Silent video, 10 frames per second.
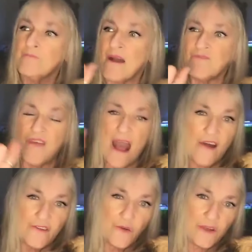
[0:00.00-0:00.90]
My
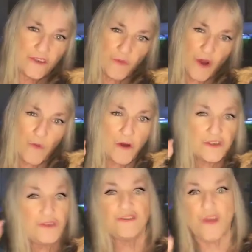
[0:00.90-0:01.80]
father was in World
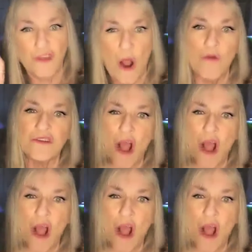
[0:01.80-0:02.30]
War II, so don't